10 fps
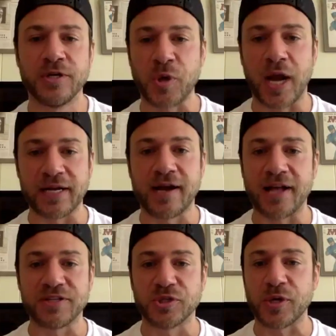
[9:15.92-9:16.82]
trying to
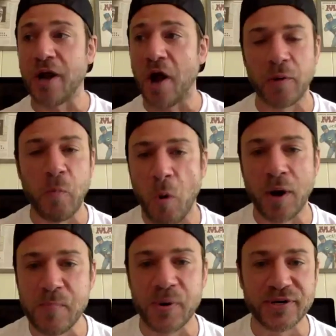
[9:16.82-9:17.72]
concentrate on
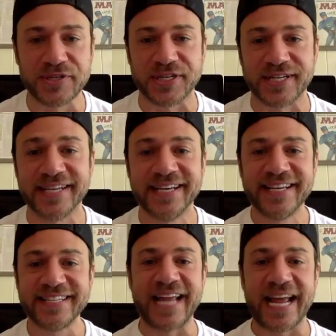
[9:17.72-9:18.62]
one person
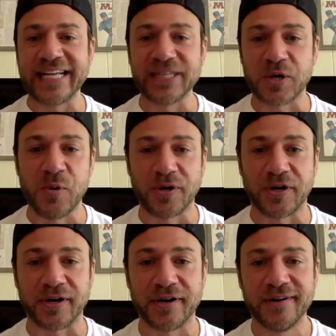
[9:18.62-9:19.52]
standing in the
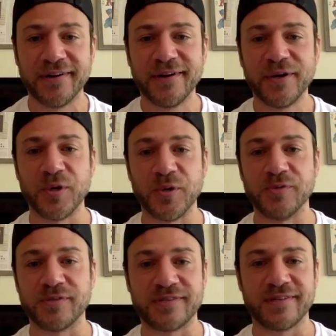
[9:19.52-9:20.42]
corner who's
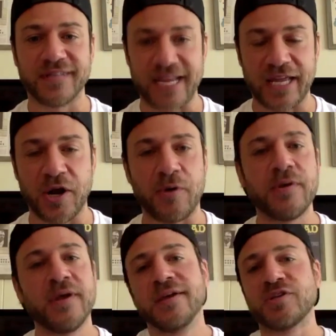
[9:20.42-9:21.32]
yeah. like, you know,
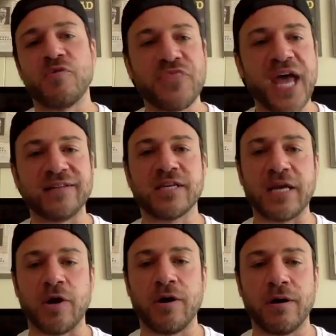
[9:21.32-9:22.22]
so that's
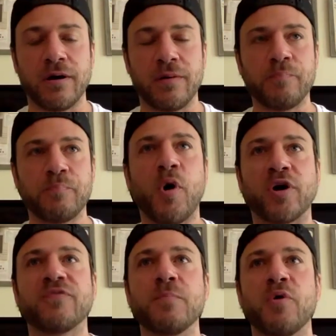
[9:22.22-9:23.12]
like part
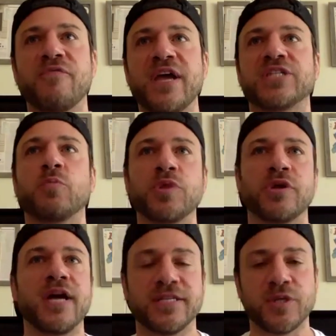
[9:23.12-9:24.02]
of the motivation when there
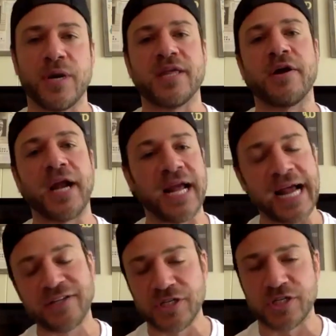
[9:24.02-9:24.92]
is nobody there. And I
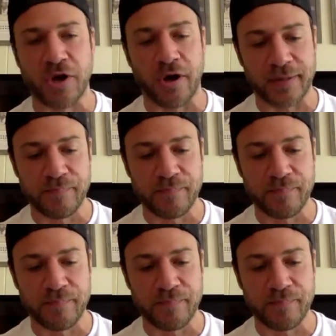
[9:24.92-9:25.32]
actually saw,